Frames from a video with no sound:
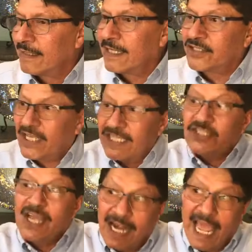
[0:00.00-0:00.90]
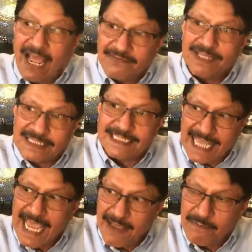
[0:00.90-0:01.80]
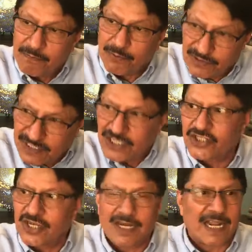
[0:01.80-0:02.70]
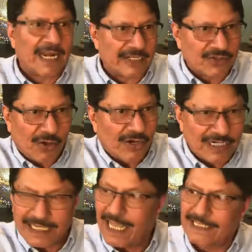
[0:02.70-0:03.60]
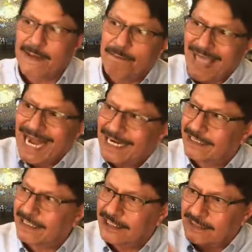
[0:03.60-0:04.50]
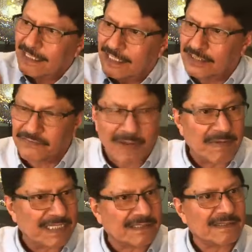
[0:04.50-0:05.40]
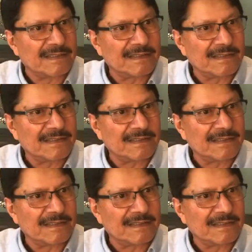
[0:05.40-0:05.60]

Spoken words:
The teacher have the same position and authority as a parent in Turkish families.